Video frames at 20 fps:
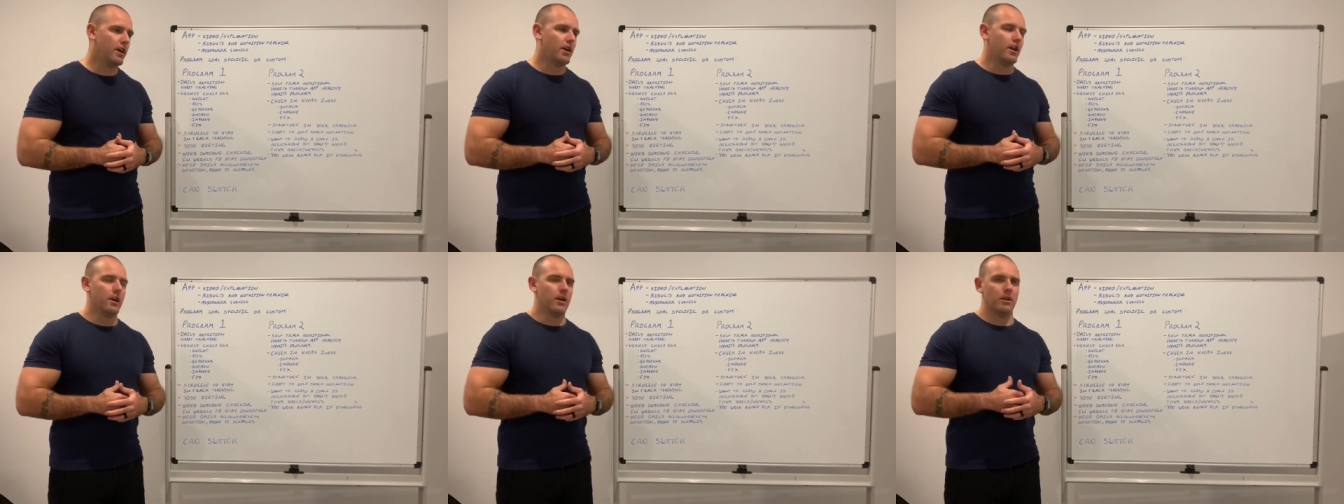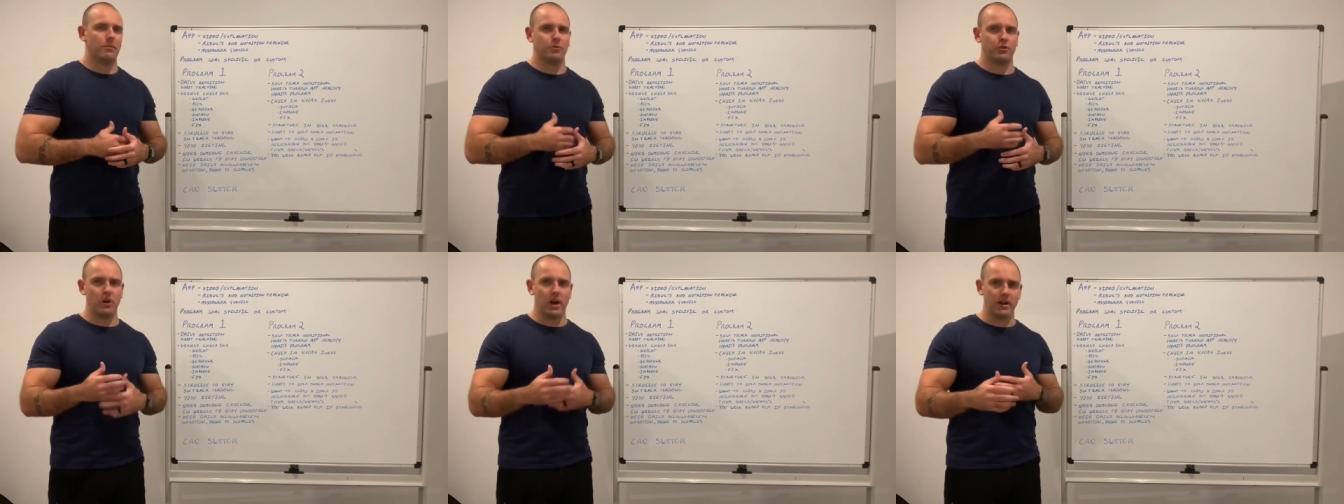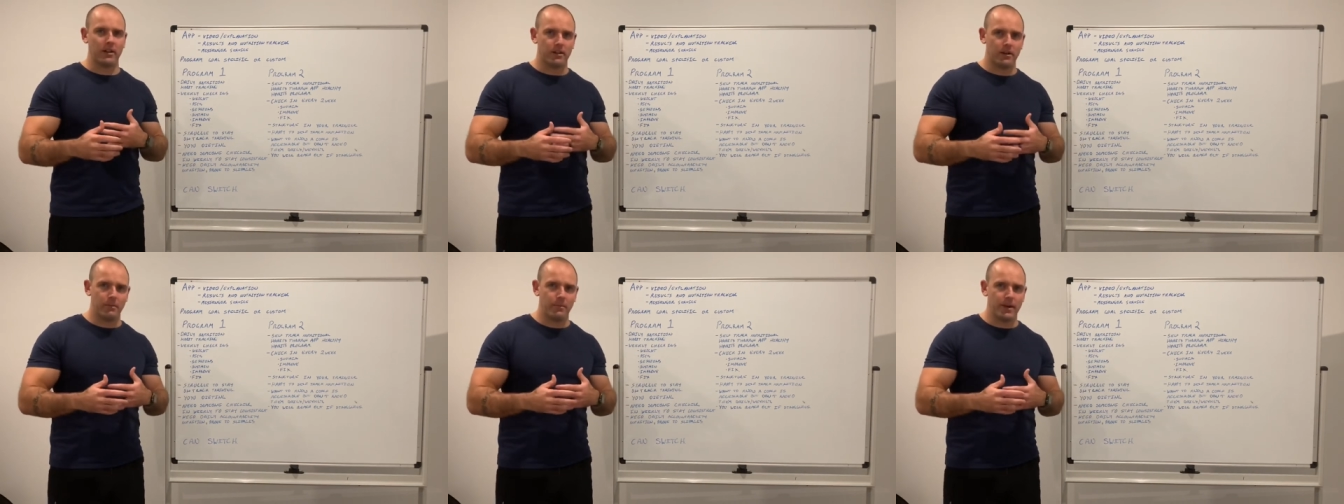I'm
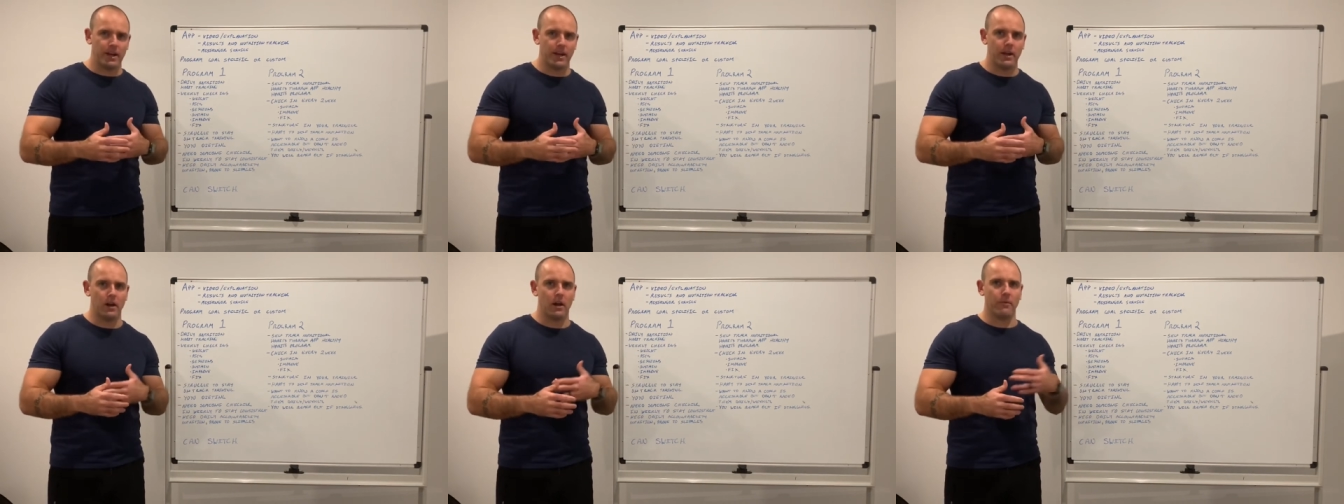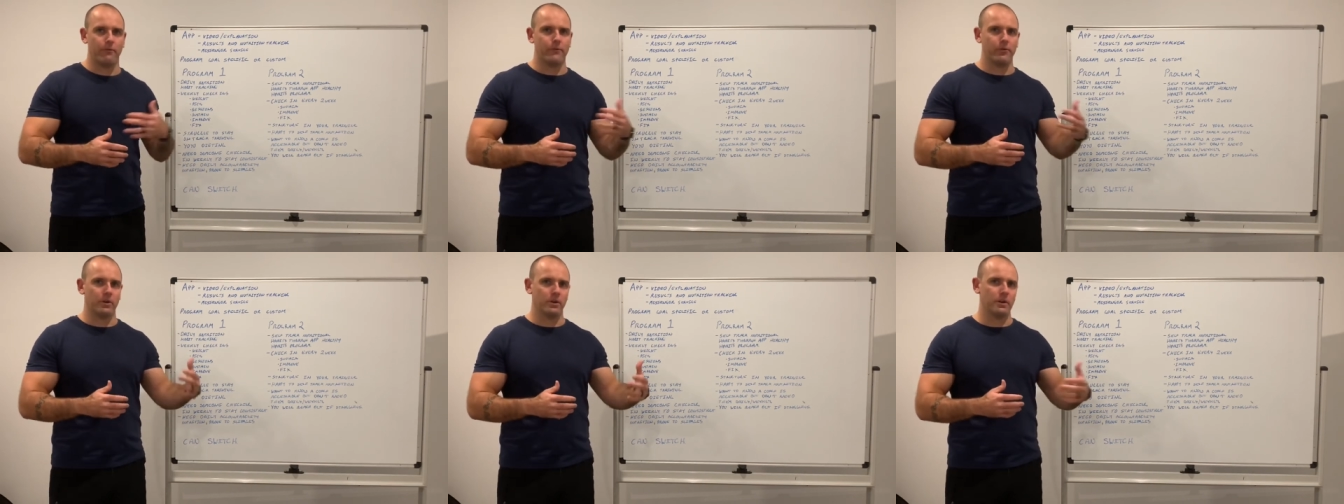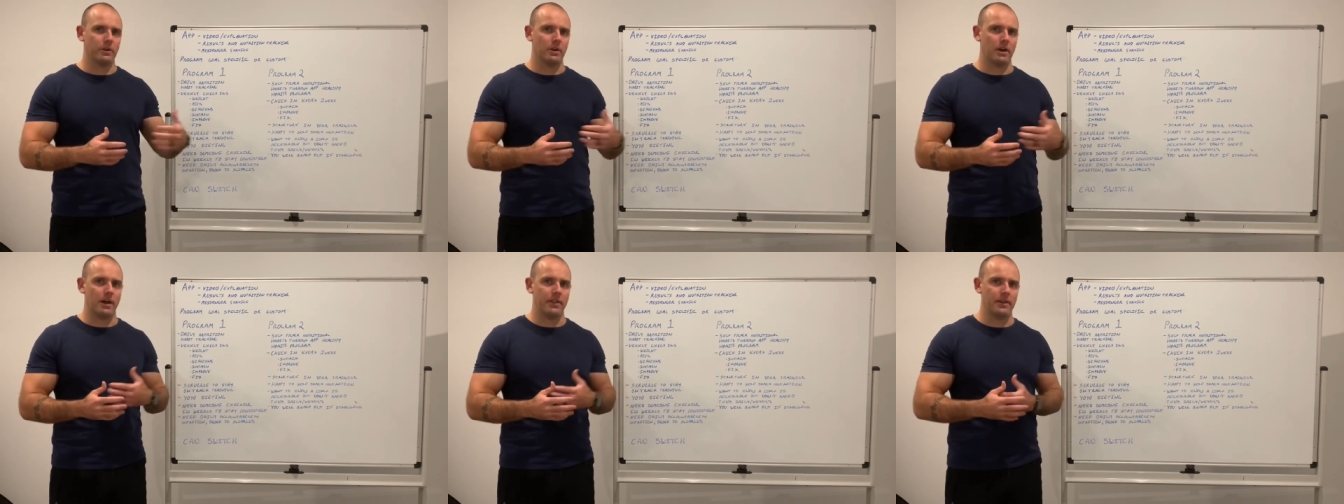struggling a bit, I'm
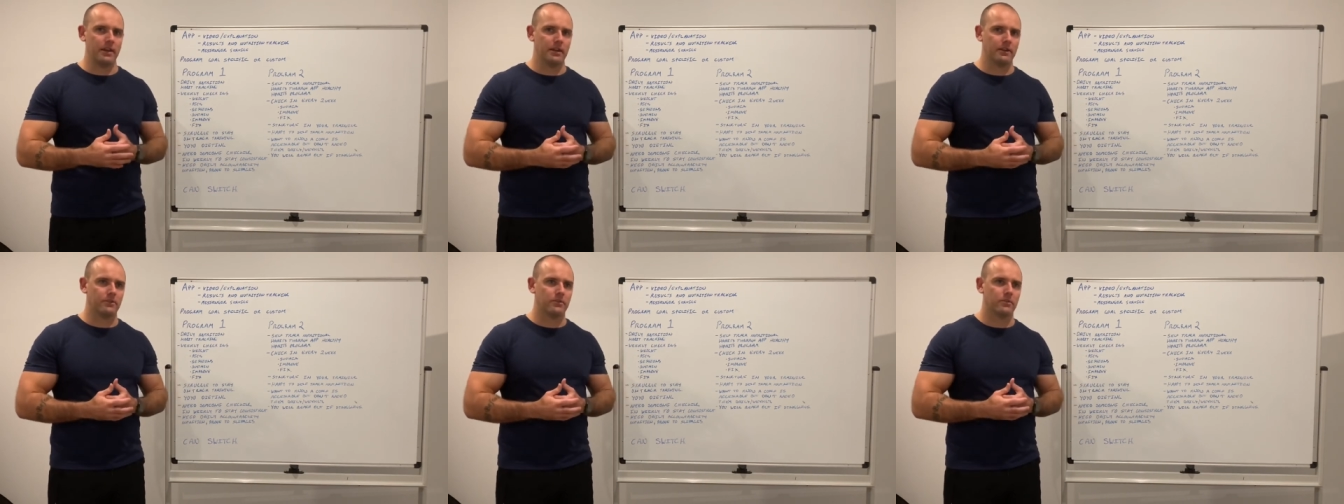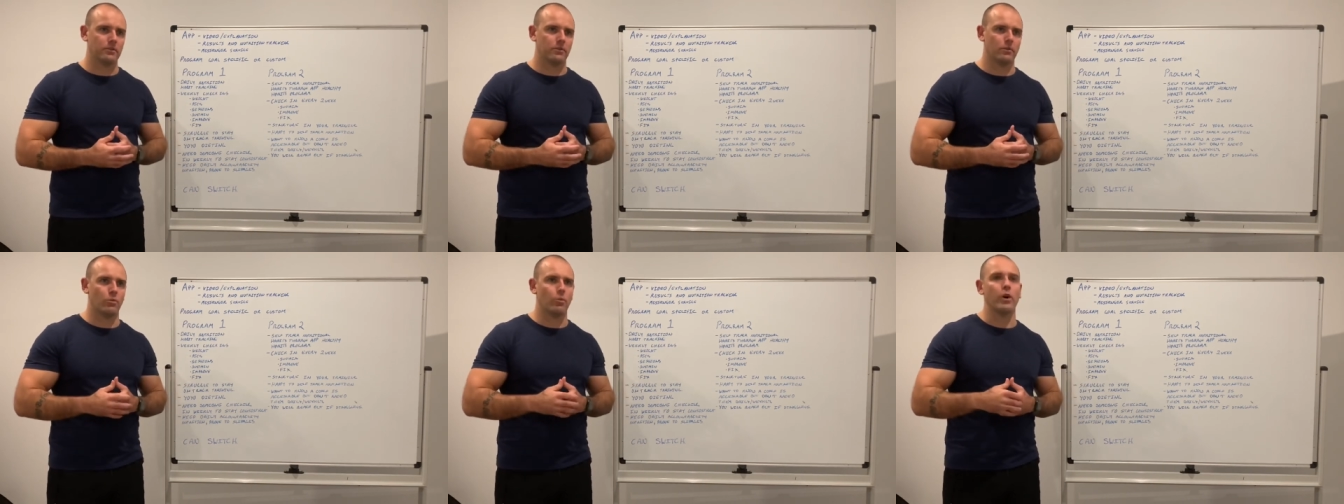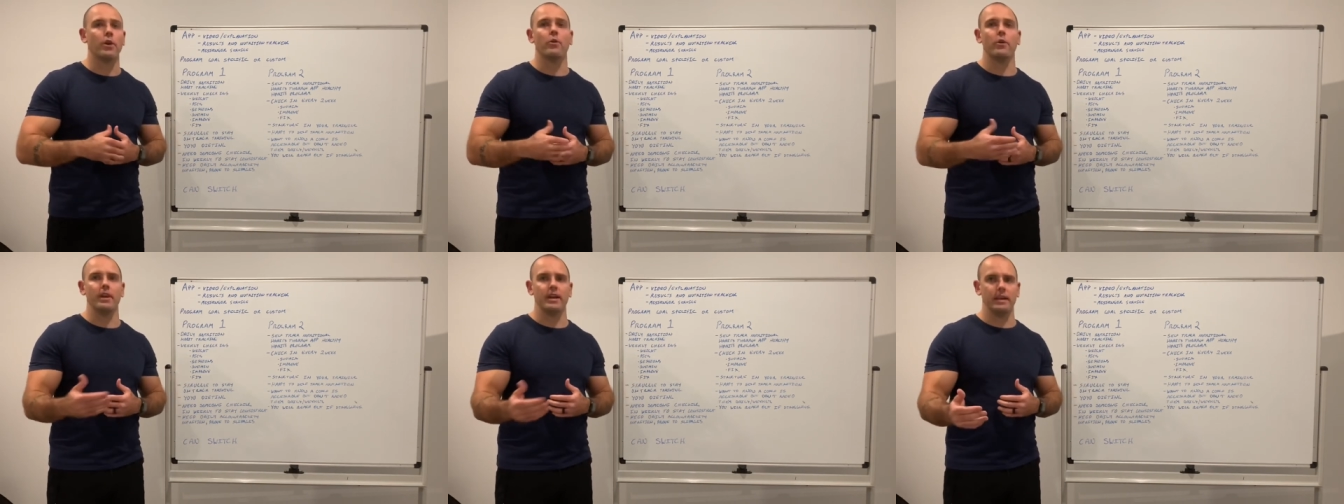feeling like this,
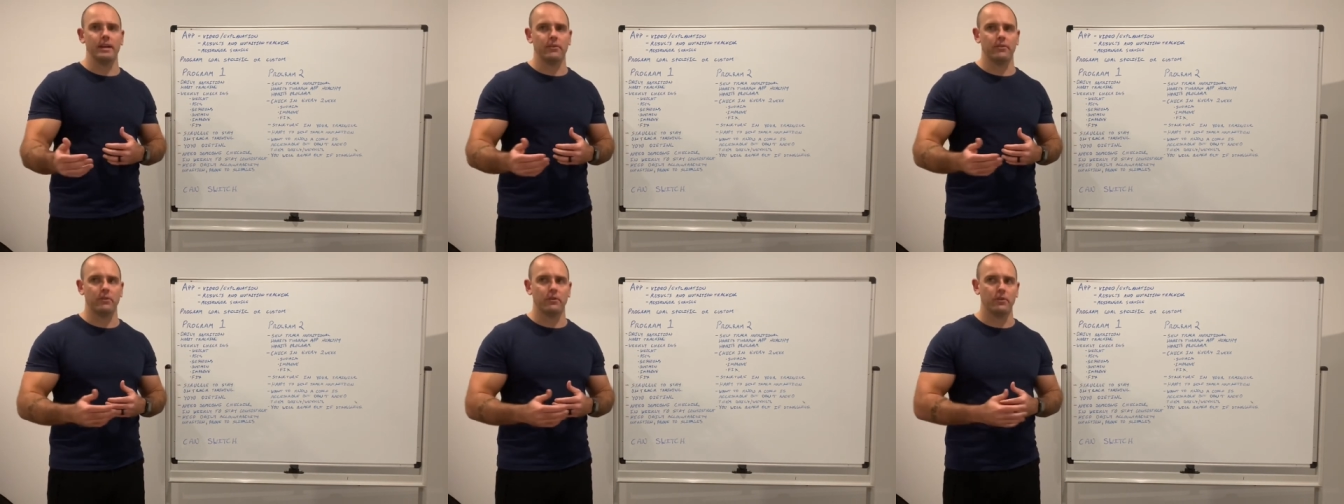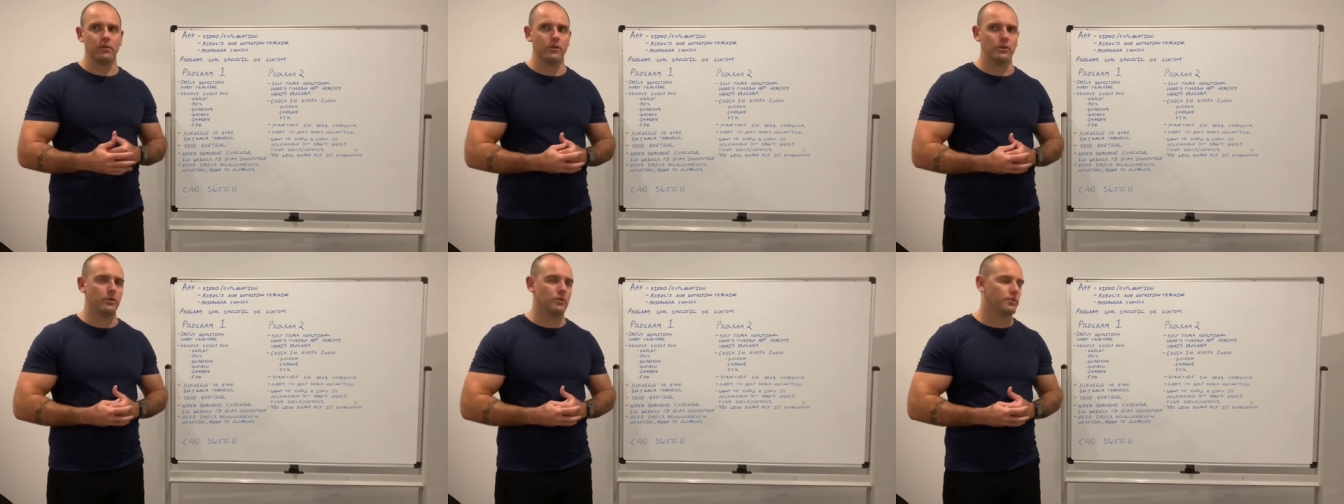what do I need to do?